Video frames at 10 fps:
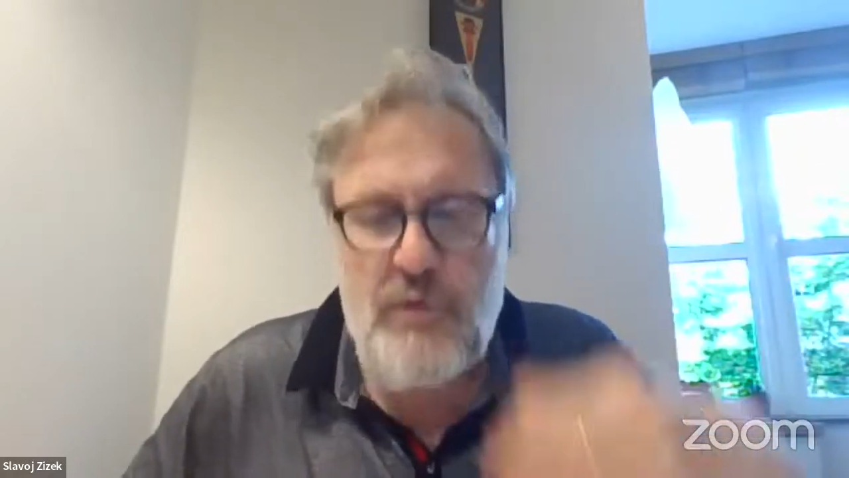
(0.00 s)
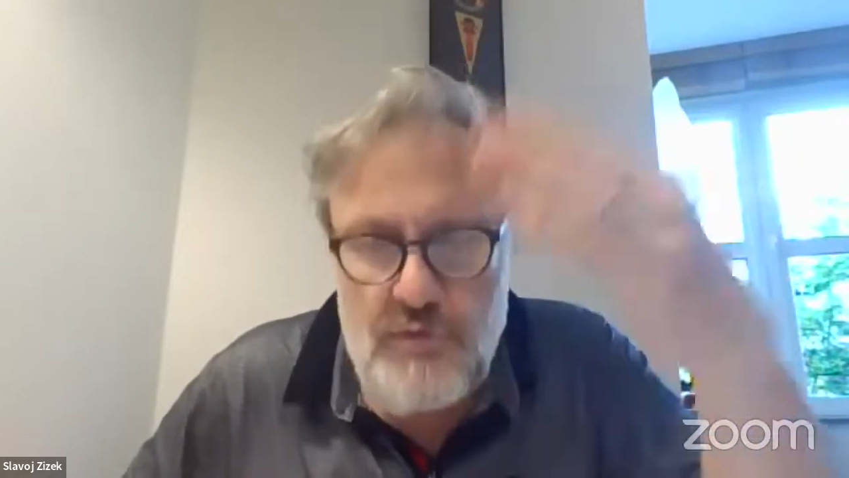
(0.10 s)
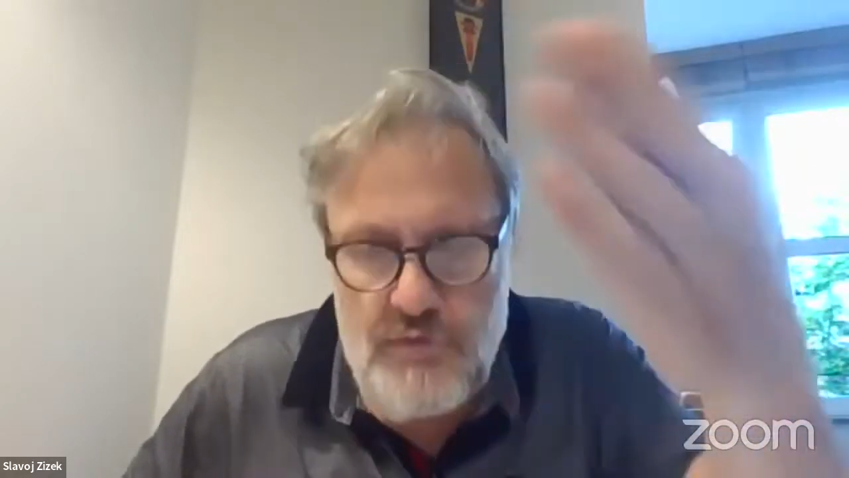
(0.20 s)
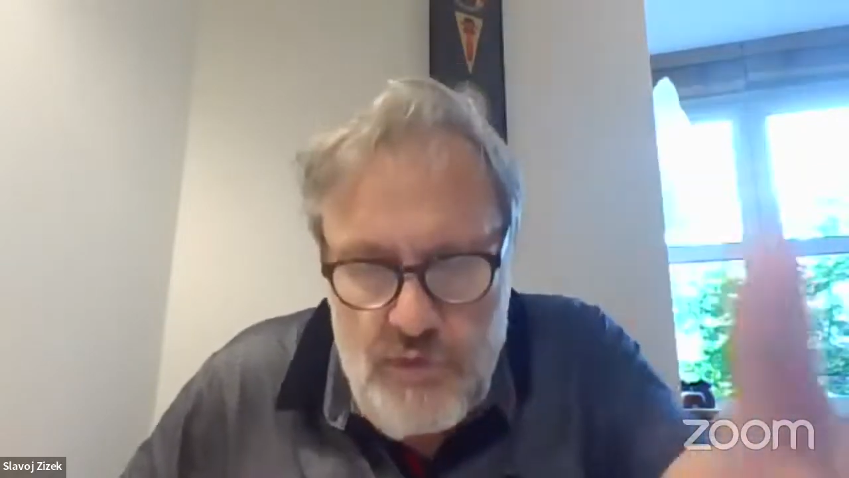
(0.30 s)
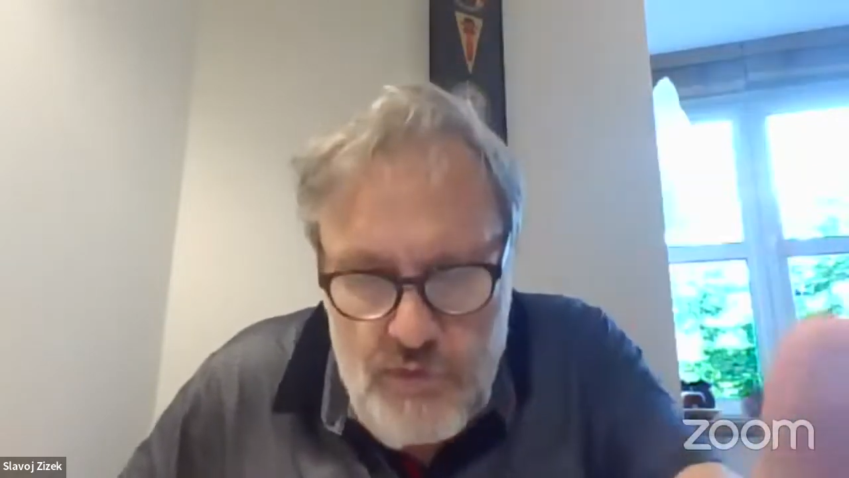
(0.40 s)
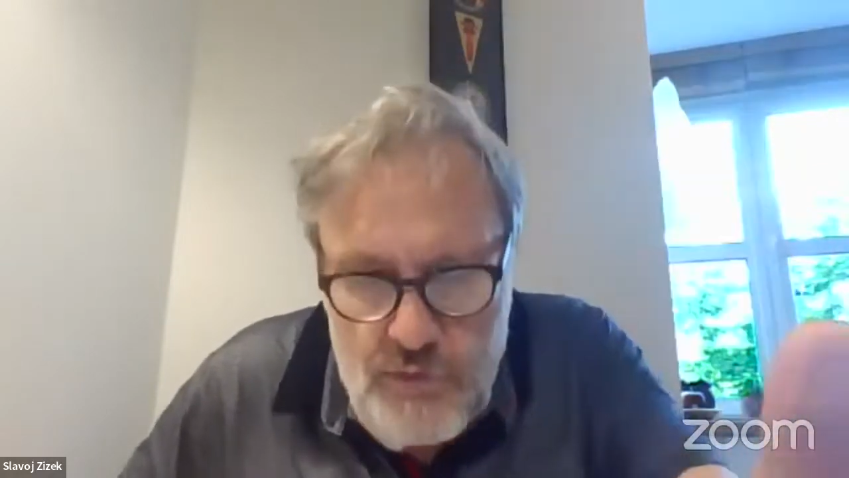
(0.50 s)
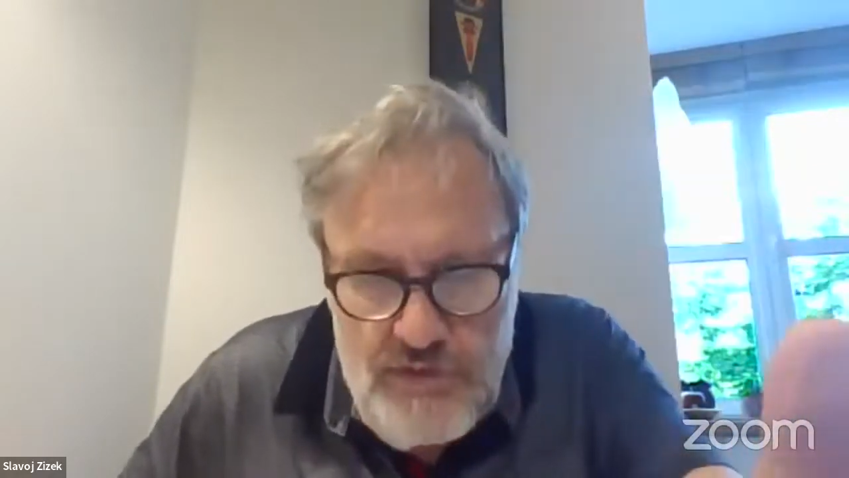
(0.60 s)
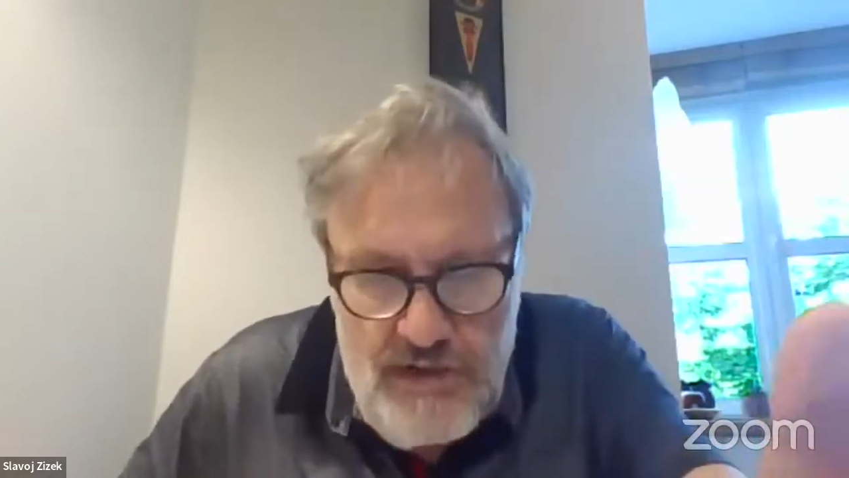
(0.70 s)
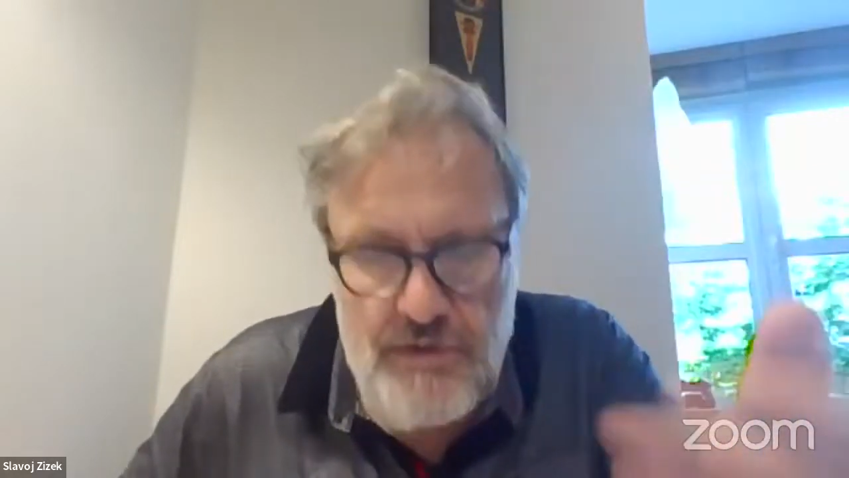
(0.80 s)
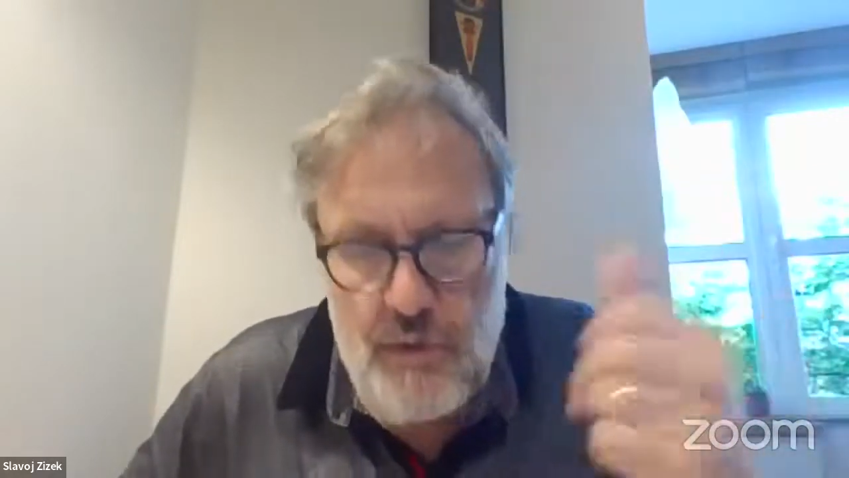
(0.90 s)
who to
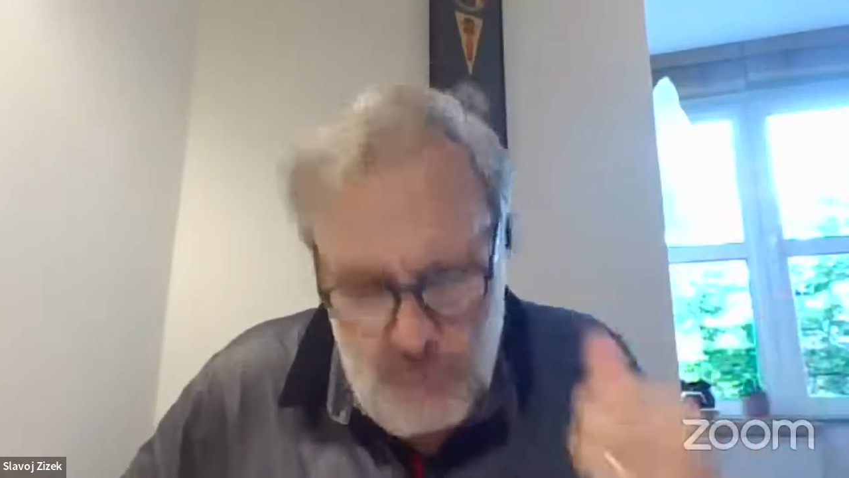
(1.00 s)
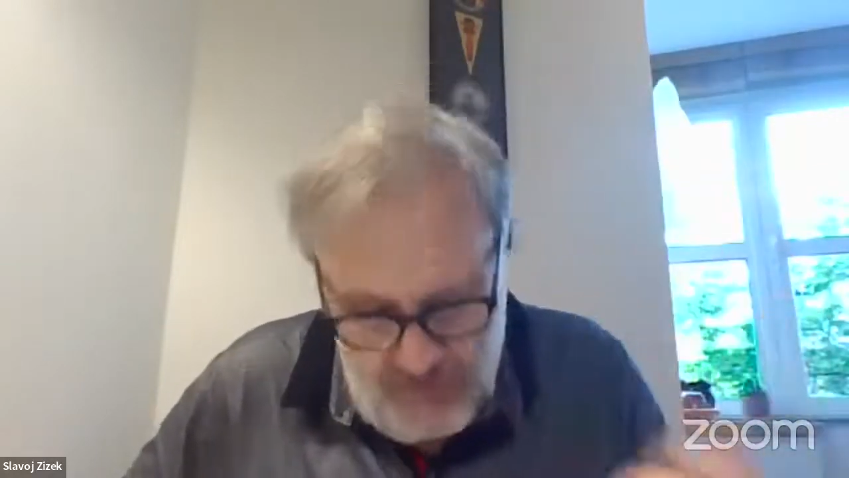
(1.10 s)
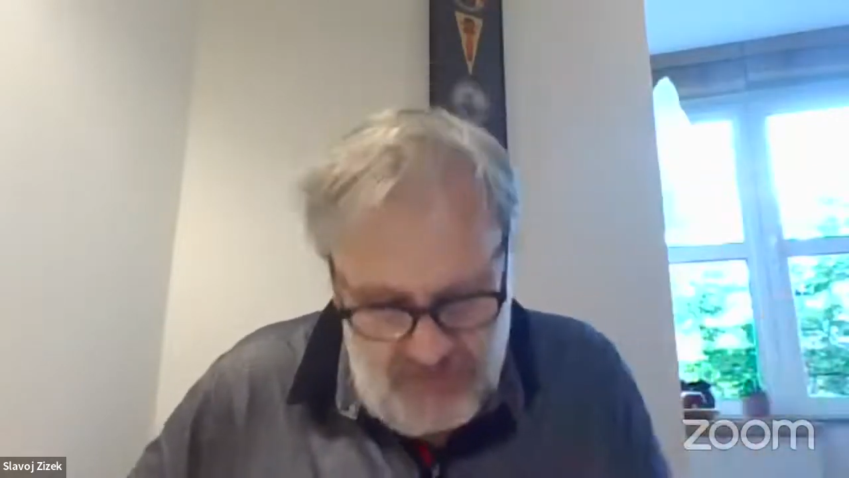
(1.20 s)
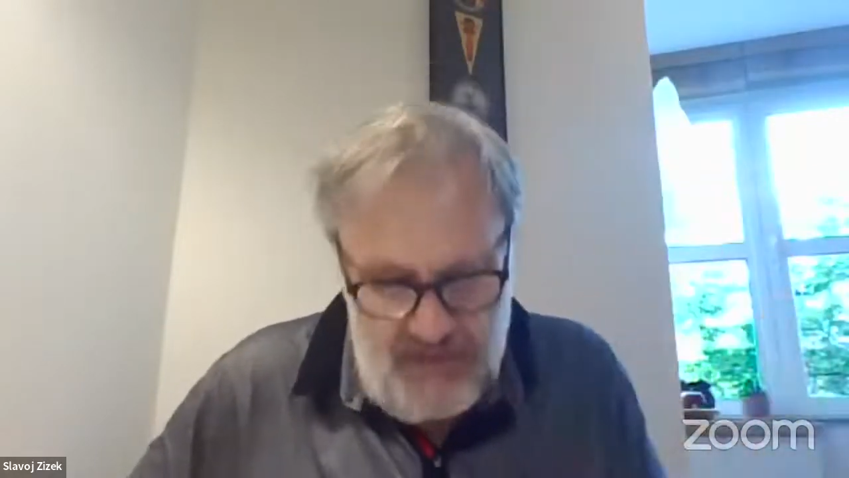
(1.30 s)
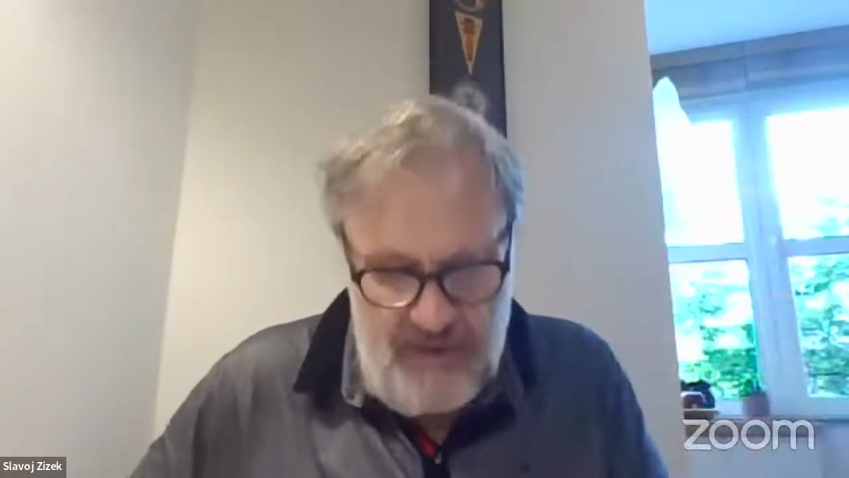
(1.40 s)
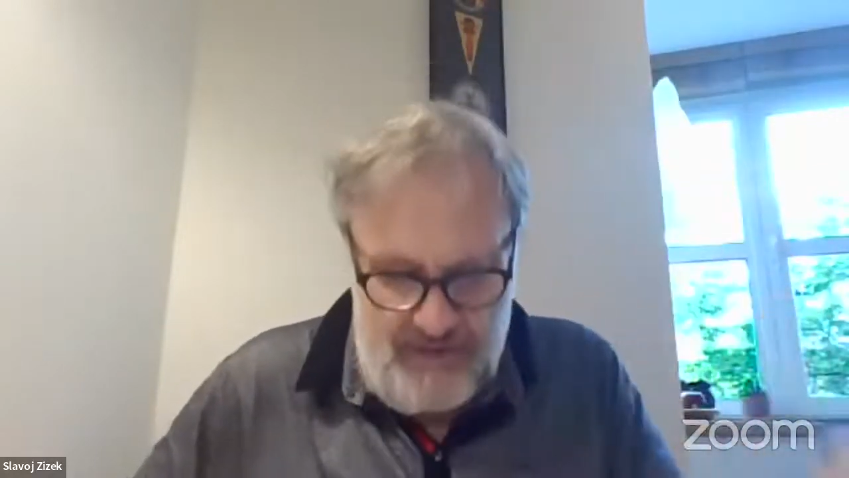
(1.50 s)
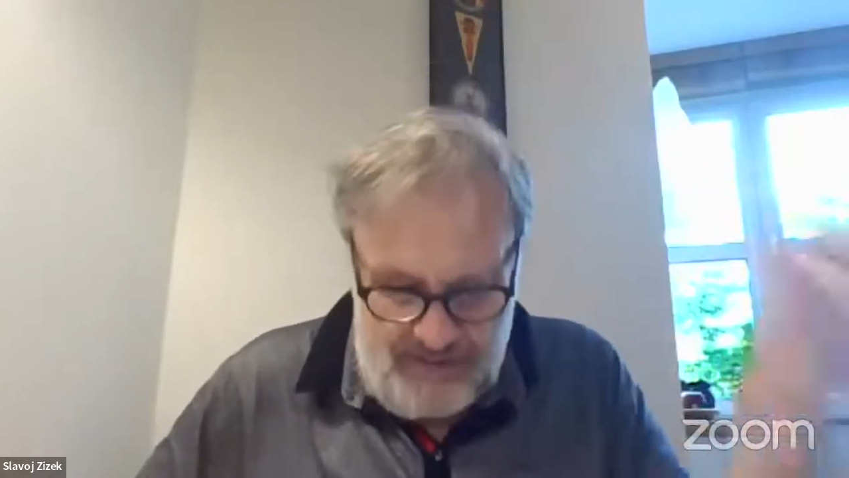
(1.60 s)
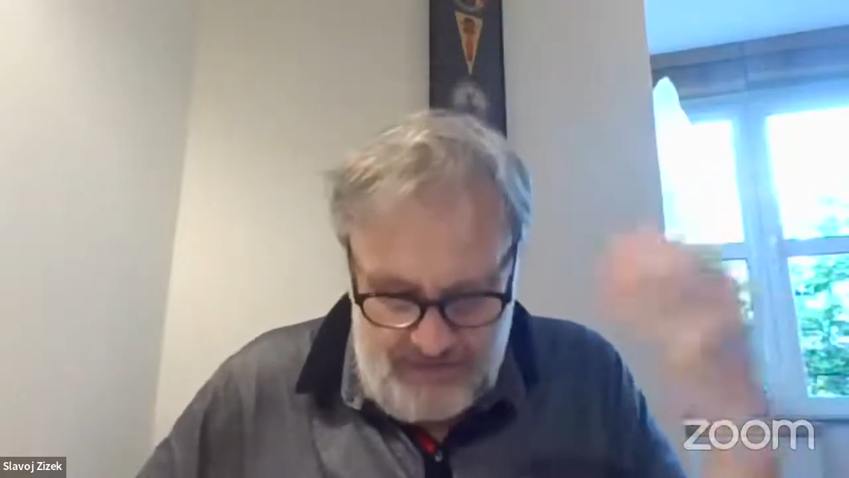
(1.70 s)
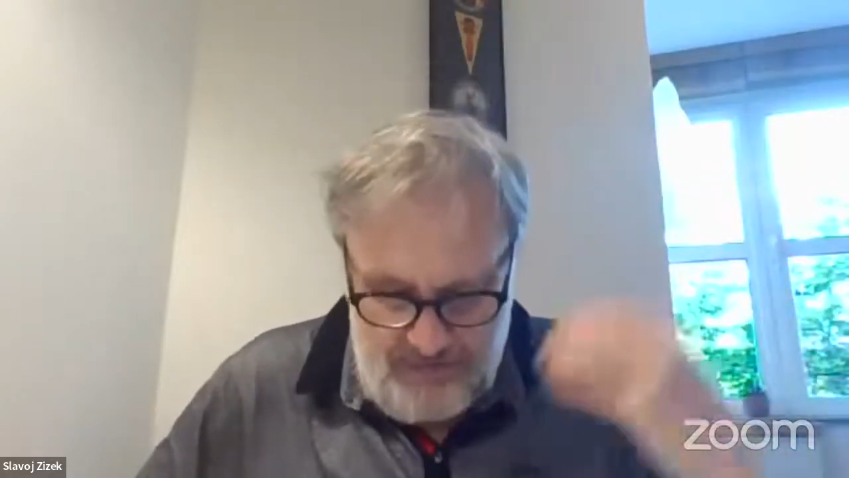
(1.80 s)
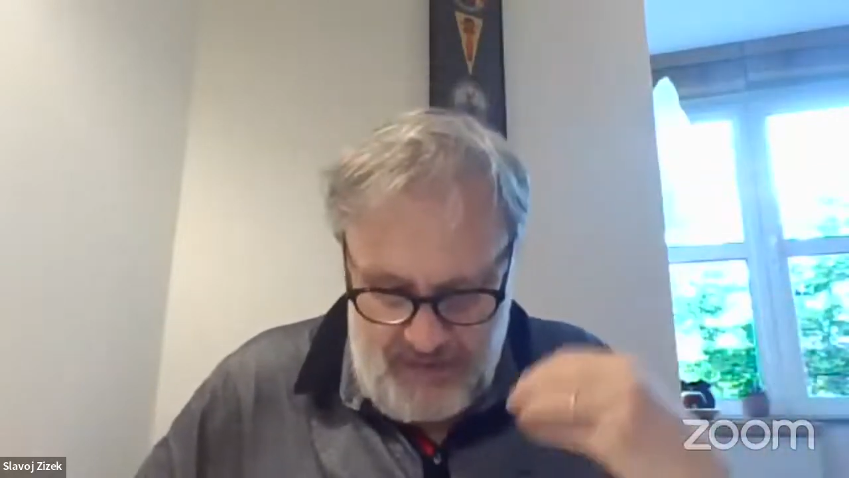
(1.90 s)
you did good things,
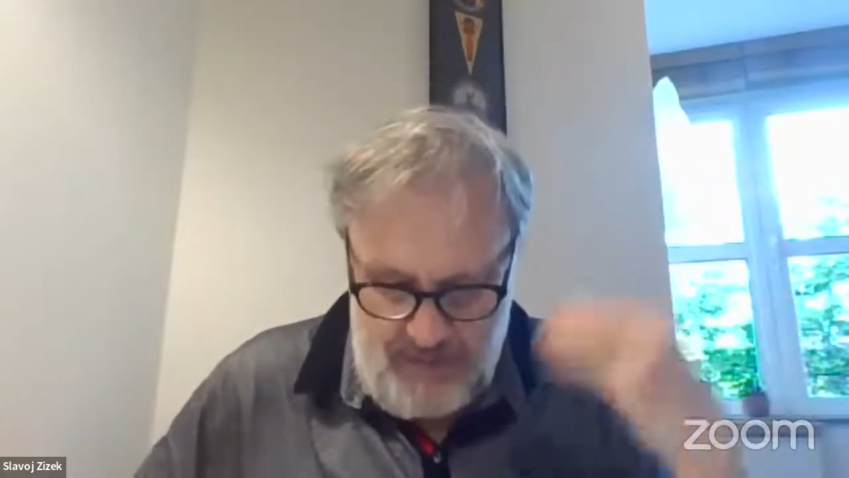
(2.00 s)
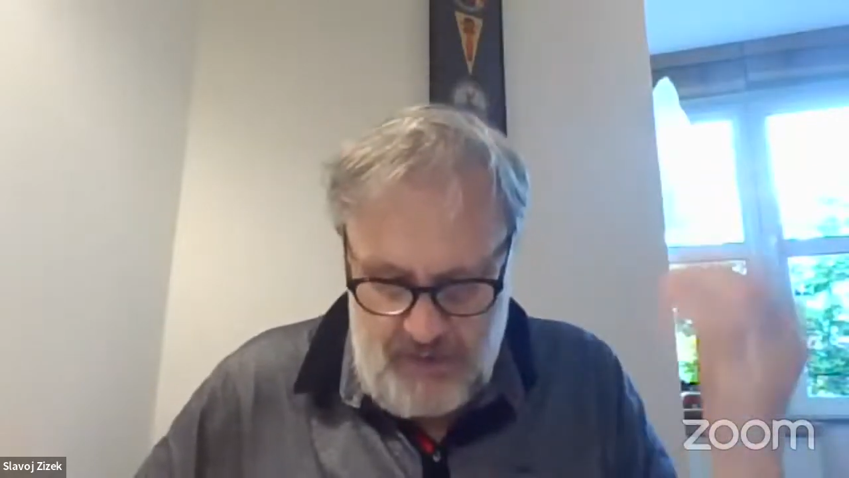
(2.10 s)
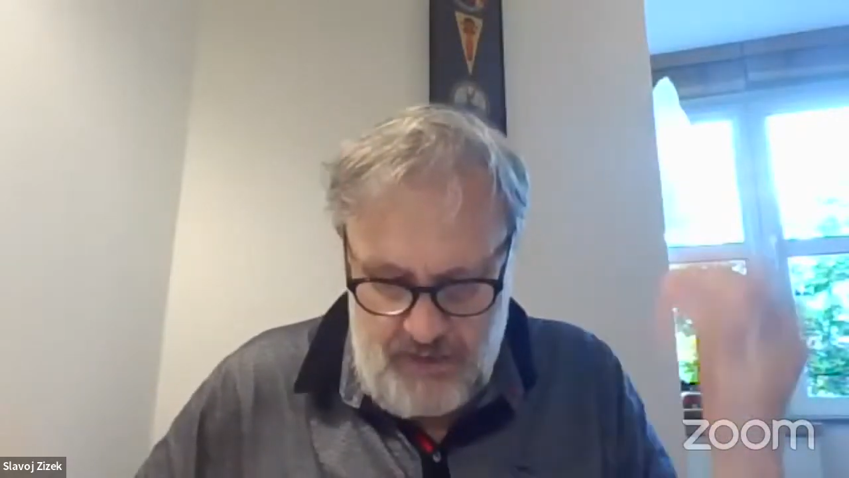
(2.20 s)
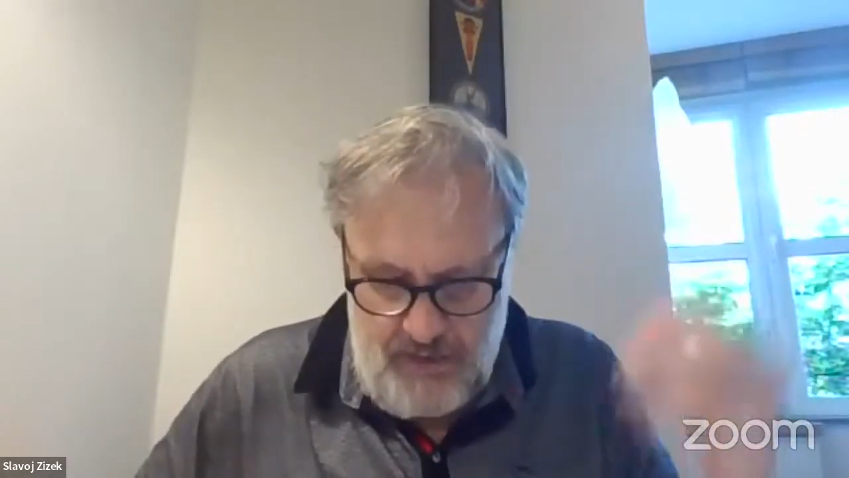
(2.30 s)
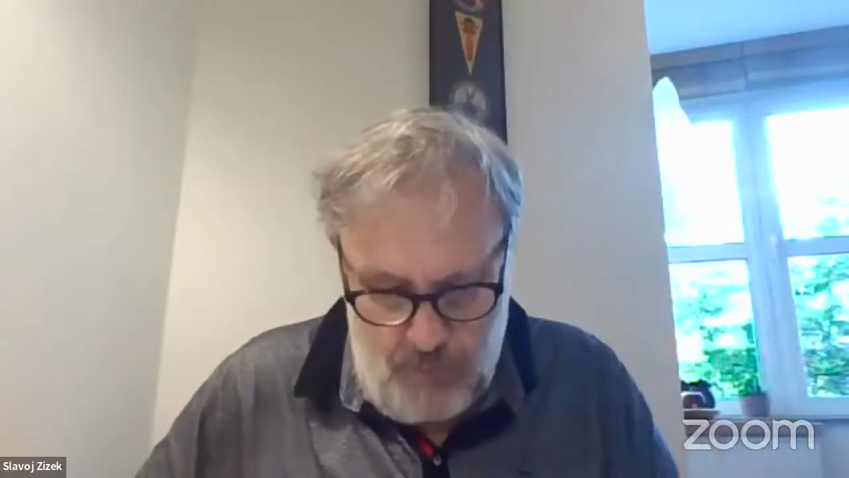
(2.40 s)
but